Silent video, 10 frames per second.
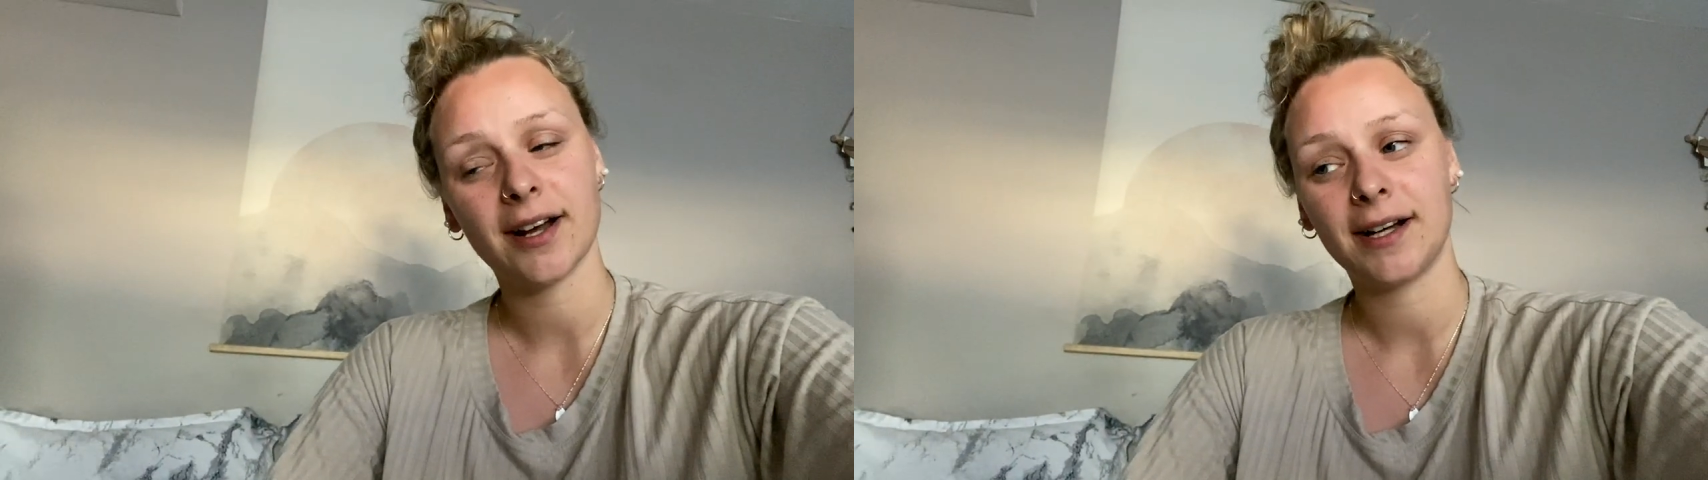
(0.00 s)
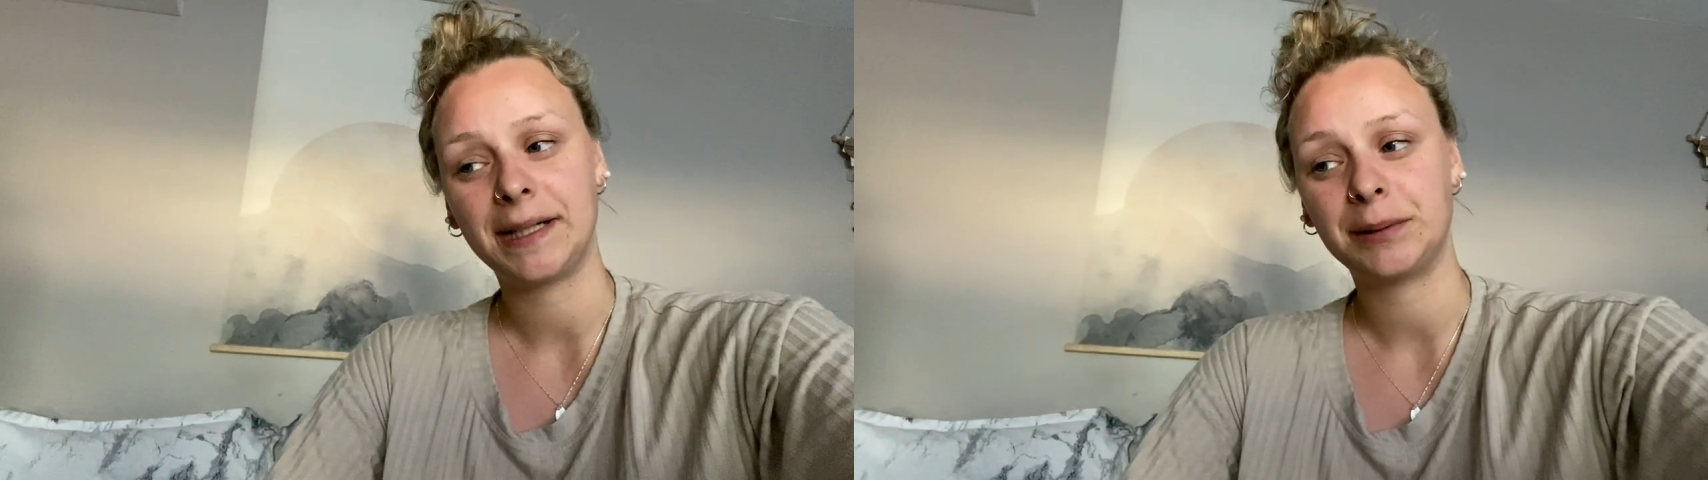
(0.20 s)

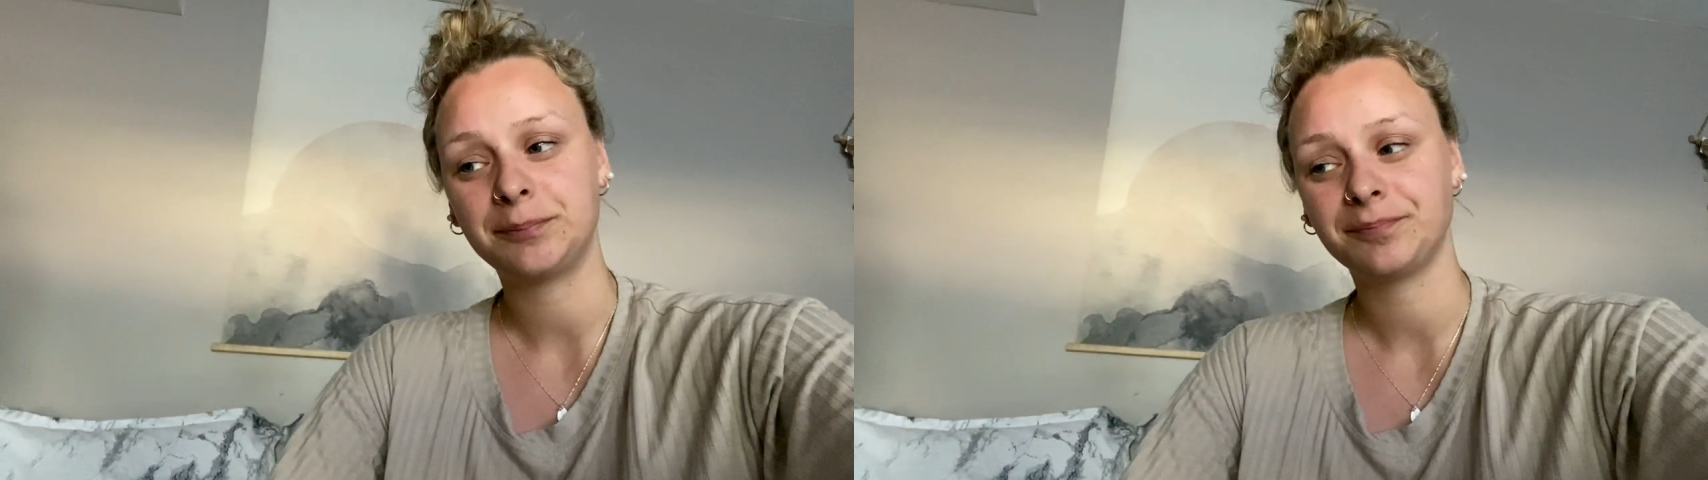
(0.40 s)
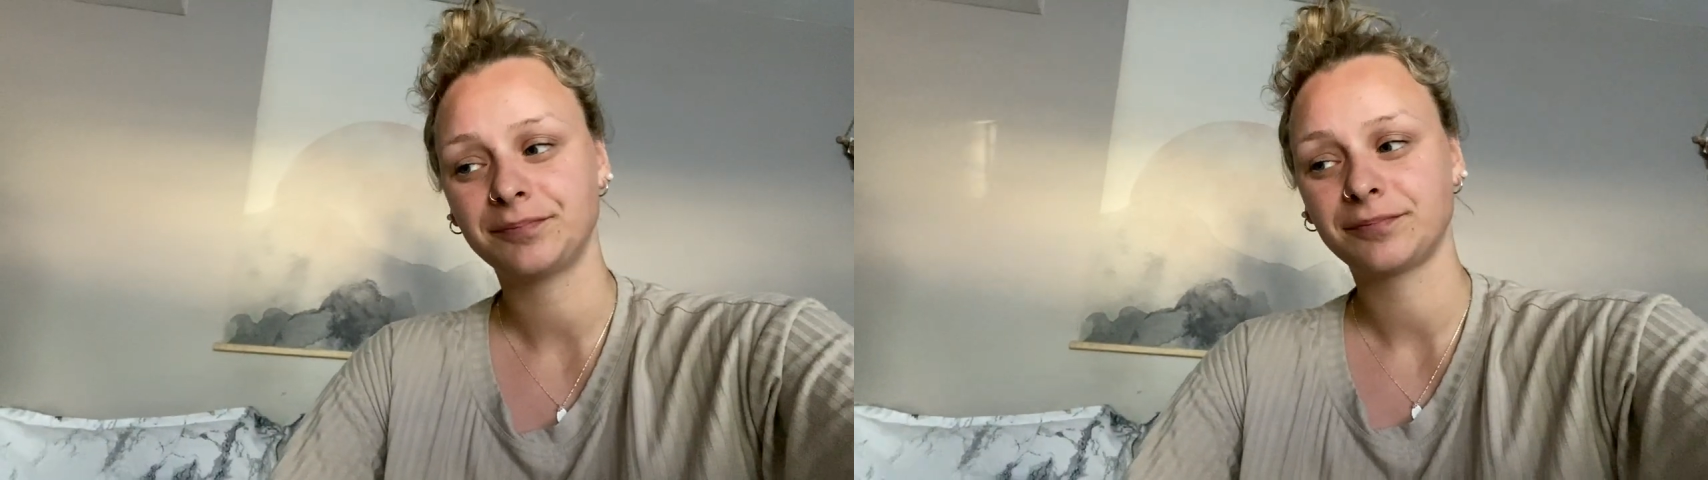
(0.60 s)

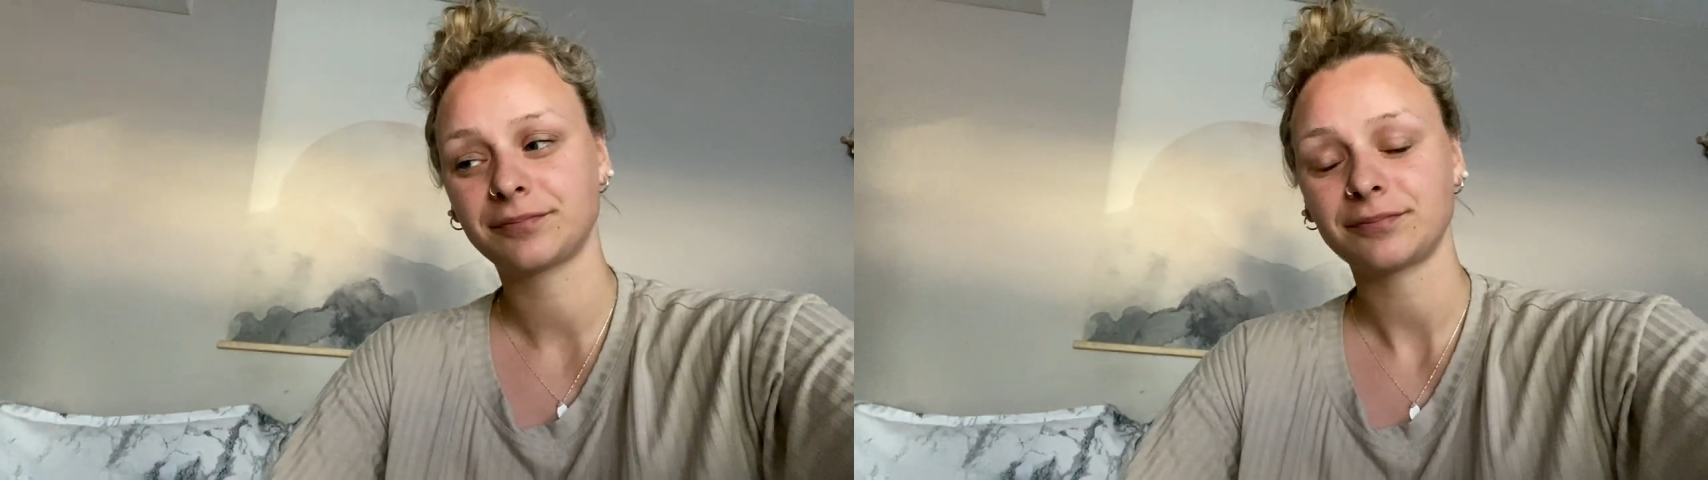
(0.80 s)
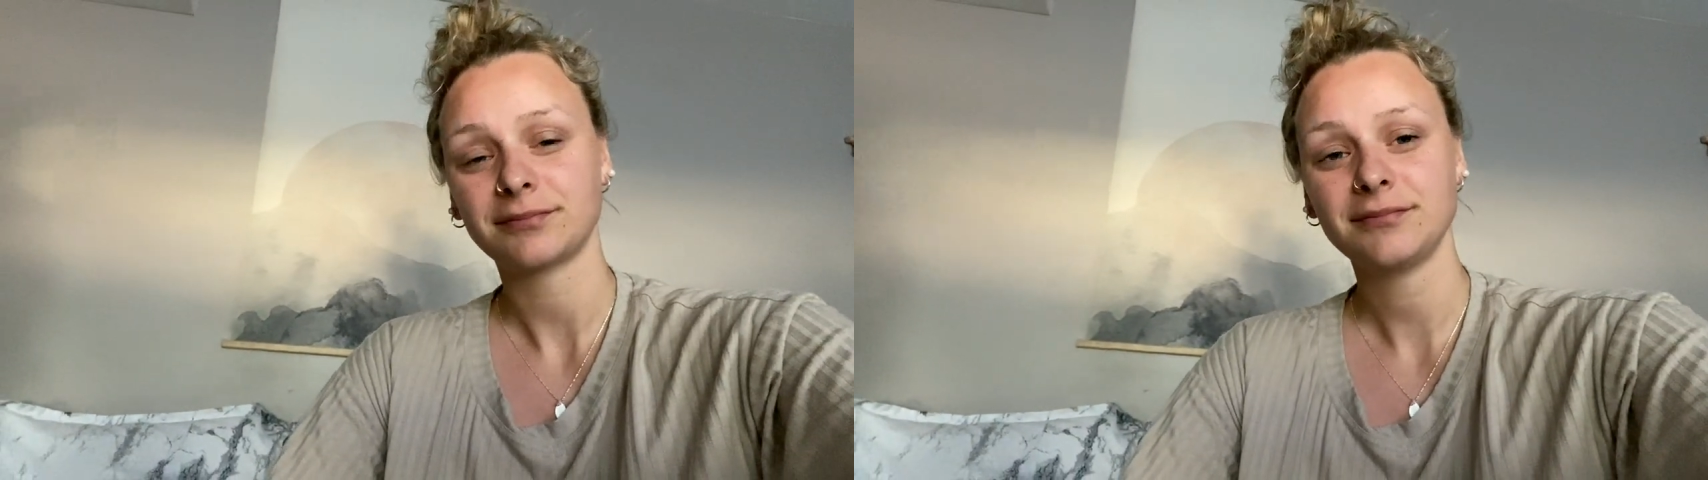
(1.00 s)

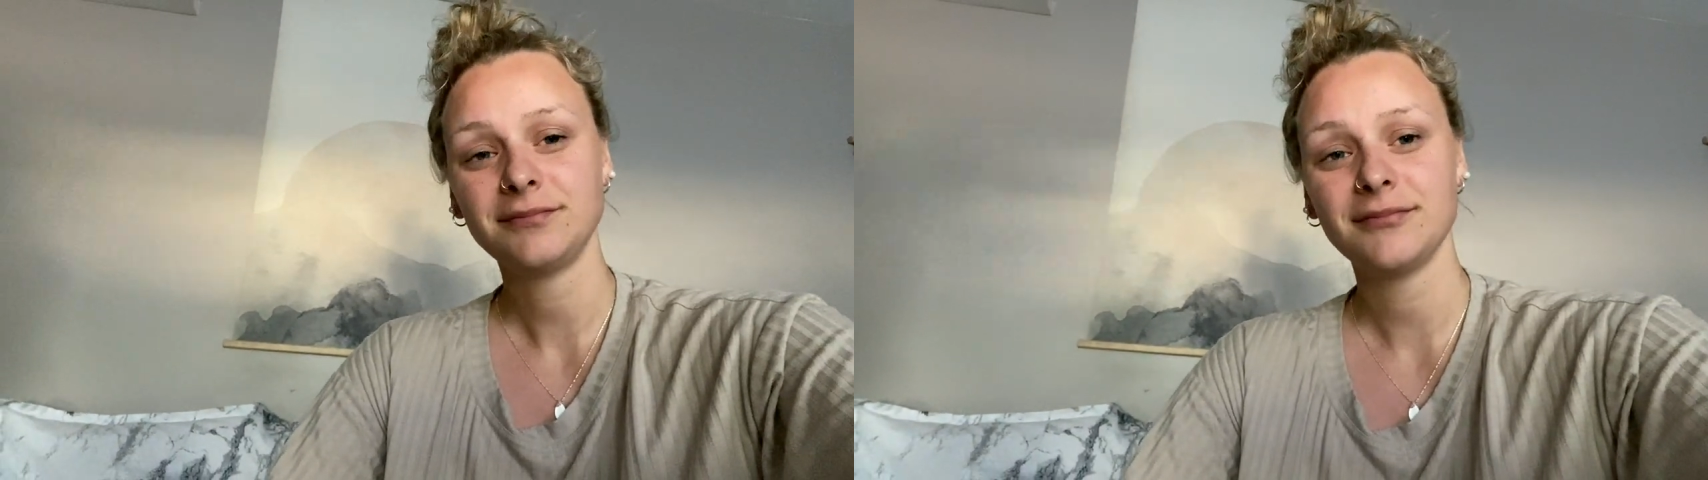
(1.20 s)
Um,